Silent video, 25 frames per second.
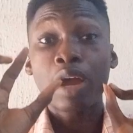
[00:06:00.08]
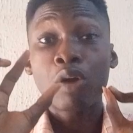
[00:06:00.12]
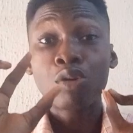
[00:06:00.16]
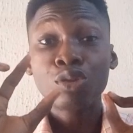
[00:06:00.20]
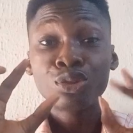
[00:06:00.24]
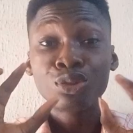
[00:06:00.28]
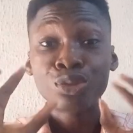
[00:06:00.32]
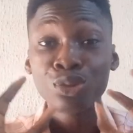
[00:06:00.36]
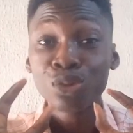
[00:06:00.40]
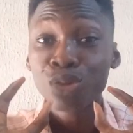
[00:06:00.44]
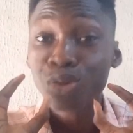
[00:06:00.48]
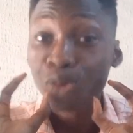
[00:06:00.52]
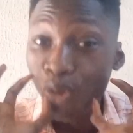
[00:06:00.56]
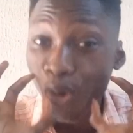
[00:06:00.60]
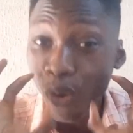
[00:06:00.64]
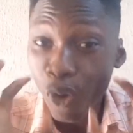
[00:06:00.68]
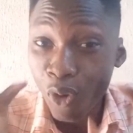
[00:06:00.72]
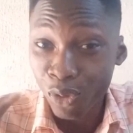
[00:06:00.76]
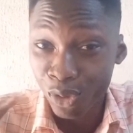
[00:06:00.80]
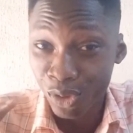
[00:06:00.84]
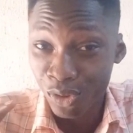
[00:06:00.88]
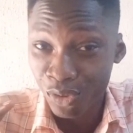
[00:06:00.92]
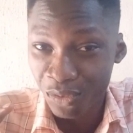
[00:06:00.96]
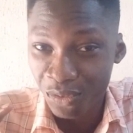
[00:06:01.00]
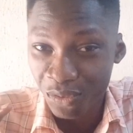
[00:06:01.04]
want you to go
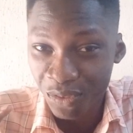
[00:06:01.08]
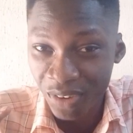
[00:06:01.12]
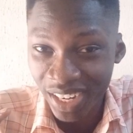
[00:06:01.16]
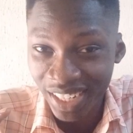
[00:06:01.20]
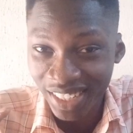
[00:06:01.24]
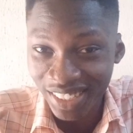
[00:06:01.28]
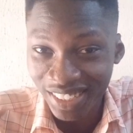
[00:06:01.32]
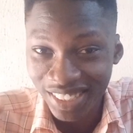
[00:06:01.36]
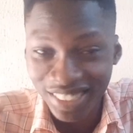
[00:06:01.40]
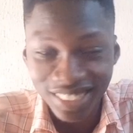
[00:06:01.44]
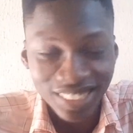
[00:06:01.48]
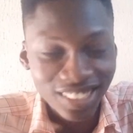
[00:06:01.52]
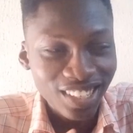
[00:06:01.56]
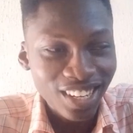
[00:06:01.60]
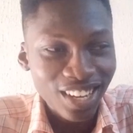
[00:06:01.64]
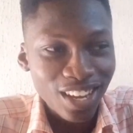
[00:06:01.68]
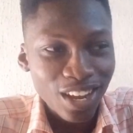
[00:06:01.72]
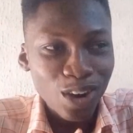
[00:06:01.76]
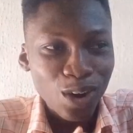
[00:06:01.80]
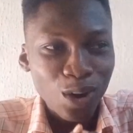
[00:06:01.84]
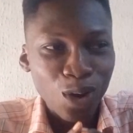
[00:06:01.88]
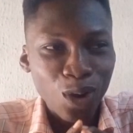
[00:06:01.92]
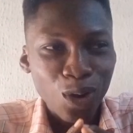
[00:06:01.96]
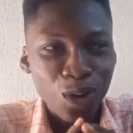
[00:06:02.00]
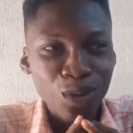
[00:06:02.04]
call your friends,
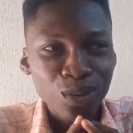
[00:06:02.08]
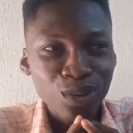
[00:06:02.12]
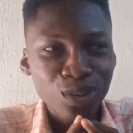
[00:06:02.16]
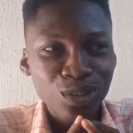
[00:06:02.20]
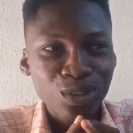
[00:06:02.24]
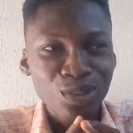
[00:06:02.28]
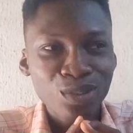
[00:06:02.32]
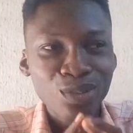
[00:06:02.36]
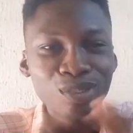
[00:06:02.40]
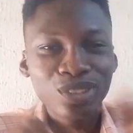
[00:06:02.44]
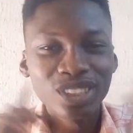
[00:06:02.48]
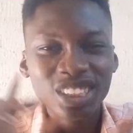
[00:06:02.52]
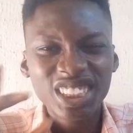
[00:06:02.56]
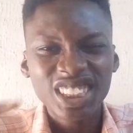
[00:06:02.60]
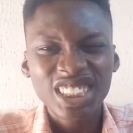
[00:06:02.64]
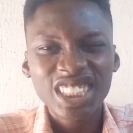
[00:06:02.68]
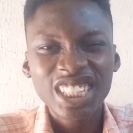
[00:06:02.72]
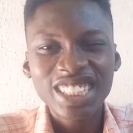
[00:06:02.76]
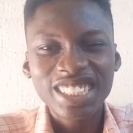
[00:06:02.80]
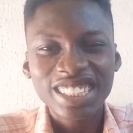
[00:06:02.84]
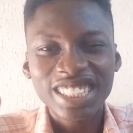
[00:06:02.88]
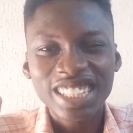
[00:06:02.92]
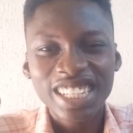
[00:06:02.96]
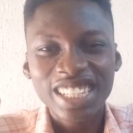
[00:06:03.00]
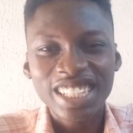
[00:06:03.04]
share
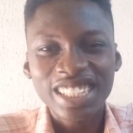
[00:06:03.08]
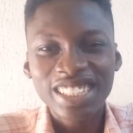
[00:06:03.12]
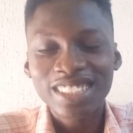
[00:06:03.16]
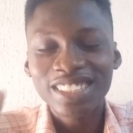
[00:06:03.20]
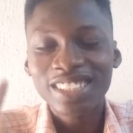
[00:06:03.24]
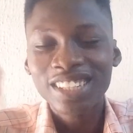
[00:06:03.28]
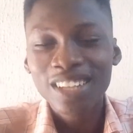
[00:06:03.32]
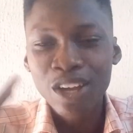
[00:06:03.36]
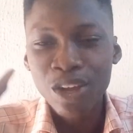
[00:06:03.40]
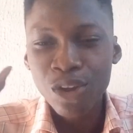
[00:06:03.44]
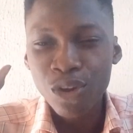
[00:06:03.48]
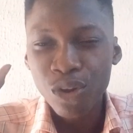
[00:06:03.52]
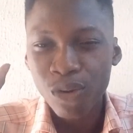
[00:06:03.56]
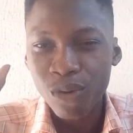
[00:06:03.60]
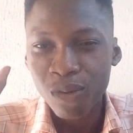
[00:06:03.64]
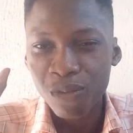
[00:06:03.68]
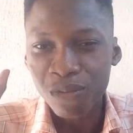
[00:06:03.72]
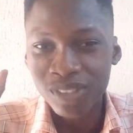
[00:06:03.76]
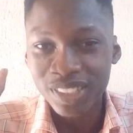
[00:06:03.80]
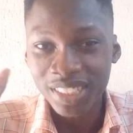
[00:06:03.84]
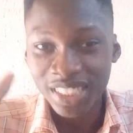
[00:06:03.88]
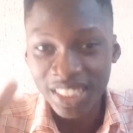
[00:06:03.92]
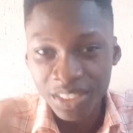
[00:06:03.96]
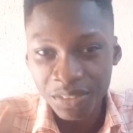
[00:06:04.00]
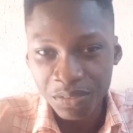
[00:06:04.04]
the link of
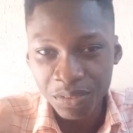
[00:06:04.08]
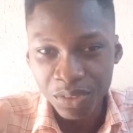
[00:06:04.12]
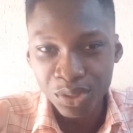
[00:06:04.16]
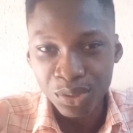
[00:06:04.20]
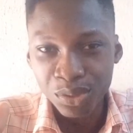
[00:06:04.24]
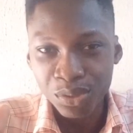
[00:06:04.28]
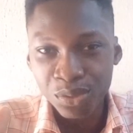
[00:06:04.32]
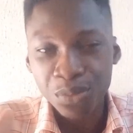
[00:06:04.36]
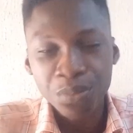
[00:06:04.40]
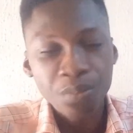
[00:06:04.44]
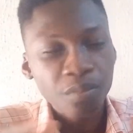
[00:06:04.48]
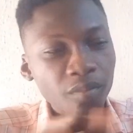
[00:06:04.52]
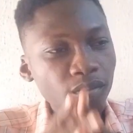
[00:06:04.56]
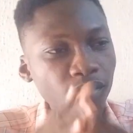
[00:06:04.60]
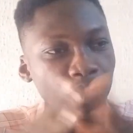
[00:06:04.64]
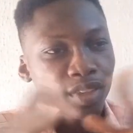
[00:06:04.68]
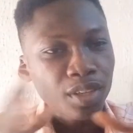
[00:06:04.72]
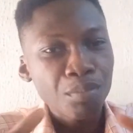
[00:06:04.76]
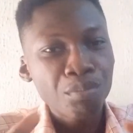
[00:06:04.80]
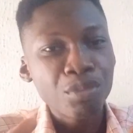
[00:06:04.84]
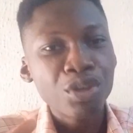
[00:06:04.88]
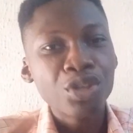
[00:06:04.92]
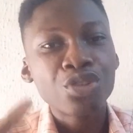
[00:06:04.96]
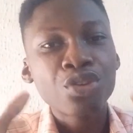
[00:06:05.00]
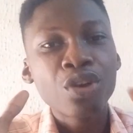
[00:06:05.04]
this video.
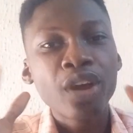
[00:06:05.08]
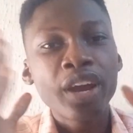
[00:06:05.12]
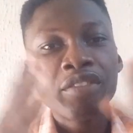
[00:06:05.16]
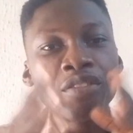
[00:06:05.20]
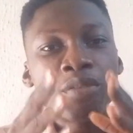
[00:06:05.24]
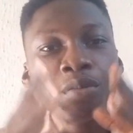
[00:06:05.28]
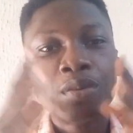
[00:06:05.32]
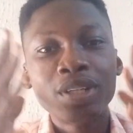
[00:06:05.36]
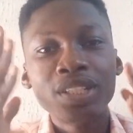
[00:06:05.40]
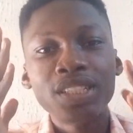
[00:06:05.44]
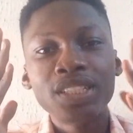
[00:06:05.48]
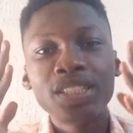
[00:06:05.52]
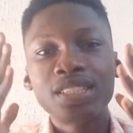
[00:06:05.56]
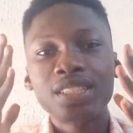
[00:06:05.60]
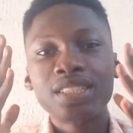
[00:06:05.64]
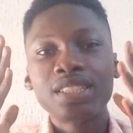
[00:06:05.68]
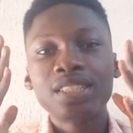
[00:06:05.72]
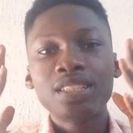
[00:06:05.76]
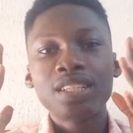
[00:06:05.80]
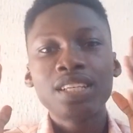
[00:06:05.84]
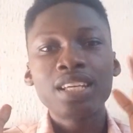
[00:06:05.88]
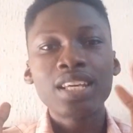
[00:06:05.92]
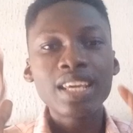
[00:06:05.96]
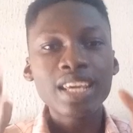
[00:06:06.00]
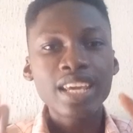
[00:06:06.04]
Make sure everybody's
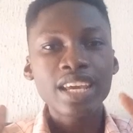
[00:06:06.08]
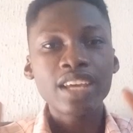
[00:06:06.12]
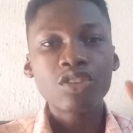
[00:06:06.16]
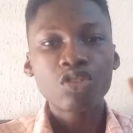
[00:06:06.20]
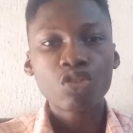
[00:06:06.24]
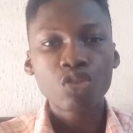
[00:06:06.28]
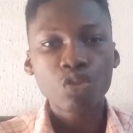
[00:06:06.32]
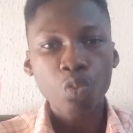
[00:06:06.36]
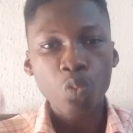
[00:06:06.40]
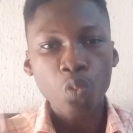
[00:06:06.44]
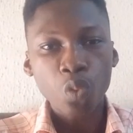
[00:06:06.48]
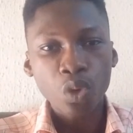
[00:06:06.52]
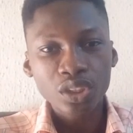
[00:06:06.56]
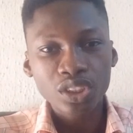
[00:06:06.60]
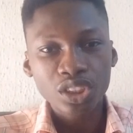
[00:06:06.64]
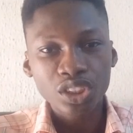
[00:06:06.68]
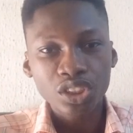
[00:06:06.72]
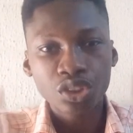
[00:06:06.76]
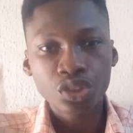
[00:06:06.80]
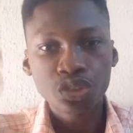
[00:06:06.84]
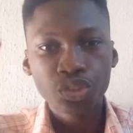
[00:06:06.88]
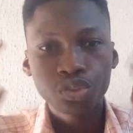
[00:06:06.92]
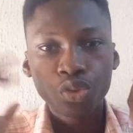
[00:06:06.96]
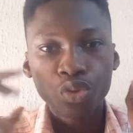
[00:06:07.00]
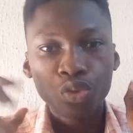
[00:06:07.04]
here to watch it
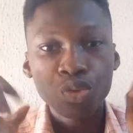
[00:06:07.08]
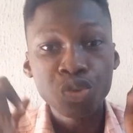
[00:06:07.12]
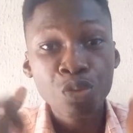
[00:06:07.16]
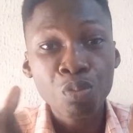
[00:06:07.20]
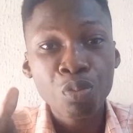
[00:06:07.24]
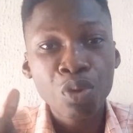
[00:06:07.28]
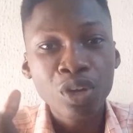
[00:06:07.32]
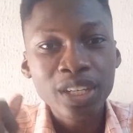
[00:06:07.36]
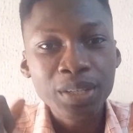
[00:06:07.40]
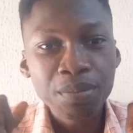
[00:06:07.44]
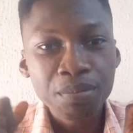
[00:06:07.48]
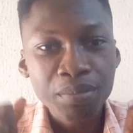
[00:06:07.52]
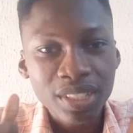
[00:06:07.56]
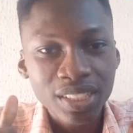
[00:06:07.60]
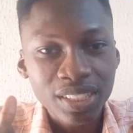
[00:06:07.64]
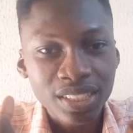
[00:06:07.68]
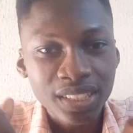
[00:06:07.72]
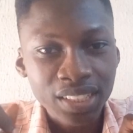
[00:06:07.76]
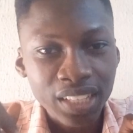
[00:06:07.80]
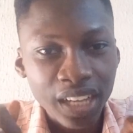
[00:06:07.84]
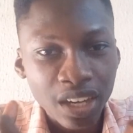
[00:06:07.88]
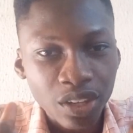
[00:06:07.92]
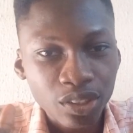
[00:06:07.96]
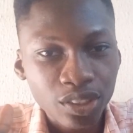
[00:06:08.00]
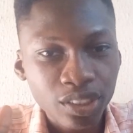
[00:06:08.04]
so nobody misses
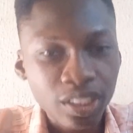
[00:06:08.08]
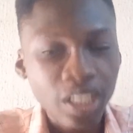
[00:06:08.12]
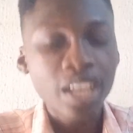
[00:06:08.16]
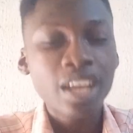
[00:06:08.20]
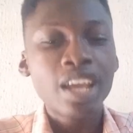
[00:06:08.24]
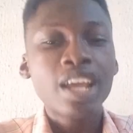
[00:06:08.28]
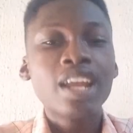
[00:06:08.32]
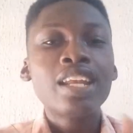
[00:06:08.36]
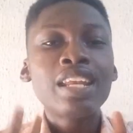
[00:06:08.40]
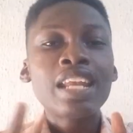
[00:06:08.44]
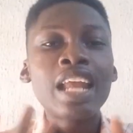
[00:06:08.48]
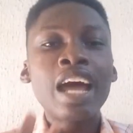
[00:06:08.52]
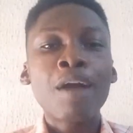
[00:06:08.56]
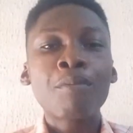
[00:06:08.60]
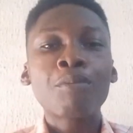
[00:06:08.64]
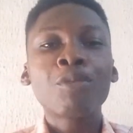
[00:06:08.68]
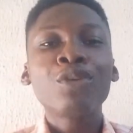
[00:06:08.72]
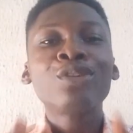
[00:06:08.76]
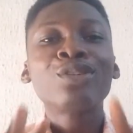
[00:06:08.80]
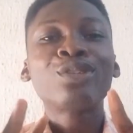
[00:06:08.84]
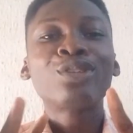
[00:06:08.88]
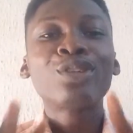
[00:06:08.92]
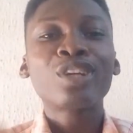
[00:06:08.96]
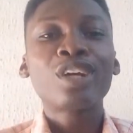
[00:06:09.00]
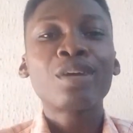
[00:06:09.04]
out. Now I'm going
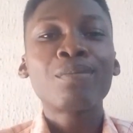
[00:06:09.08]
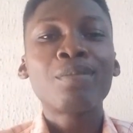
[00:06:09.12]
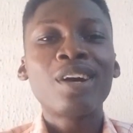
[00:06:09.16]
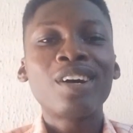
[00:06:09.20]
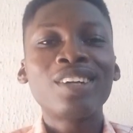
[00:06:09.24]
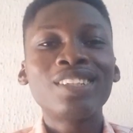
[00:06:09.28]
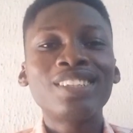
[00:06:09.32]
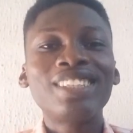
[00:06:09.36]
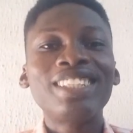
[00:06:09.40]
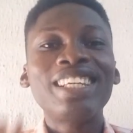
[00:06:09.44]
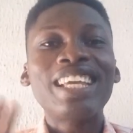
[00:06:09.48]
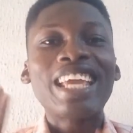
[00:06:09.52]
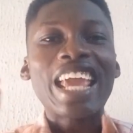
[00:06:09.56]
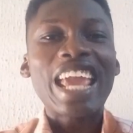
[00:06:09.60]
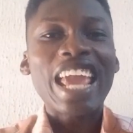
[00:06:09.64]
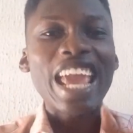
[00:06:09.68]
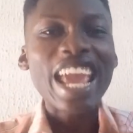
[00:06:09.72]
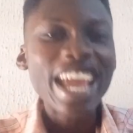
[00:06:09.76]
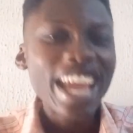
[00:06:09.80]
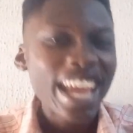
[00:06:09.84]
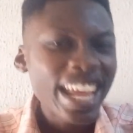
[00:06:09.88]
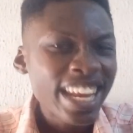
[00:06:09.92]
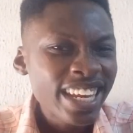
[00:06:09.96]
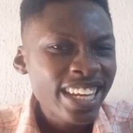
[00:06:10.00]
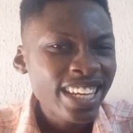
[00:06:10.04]
to talk about the
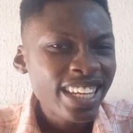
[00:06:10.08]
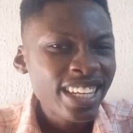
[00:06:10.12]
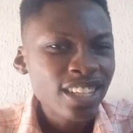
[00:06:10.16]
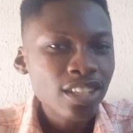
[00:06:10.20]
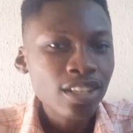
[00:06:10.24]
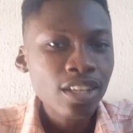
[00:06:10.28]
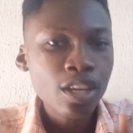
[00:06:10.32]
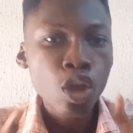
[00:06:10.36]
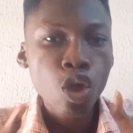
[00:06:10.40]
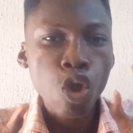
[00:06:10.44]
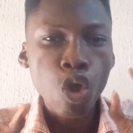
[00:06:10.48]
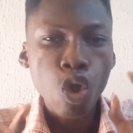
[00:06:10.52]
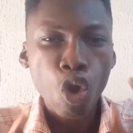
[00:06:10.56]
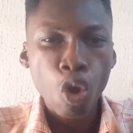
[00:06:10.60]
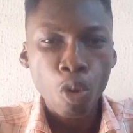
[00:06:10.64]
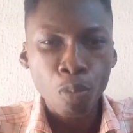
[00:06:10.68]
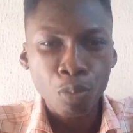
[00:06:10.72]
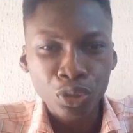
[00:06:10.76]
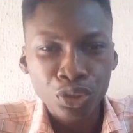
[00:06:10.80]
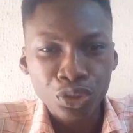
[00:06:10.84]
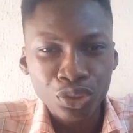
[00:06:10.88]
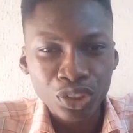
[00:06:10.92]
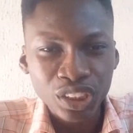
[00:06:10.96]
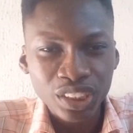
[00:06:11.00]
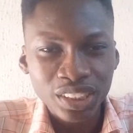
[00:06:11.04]
earning
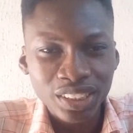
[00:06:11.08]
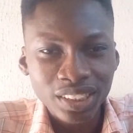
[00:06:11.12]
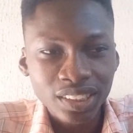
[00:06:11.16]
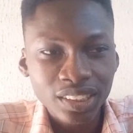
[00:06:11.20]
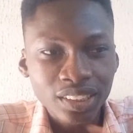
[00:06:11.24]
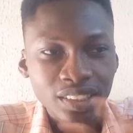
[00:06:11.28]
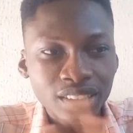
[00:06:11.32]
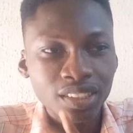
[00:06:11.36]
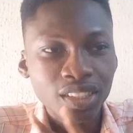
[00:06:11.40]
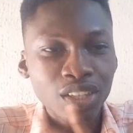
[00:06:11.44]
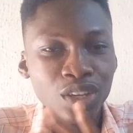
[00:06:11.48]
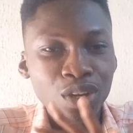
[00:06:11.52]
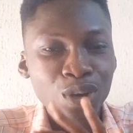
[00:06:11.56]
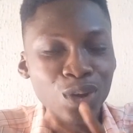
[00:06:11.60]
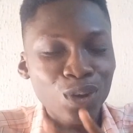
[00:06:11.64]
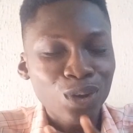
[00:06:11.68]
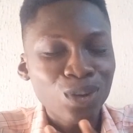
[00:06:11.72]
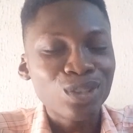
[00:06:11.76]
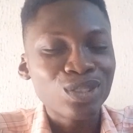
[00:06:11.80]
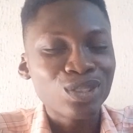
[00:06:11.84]
opportunities on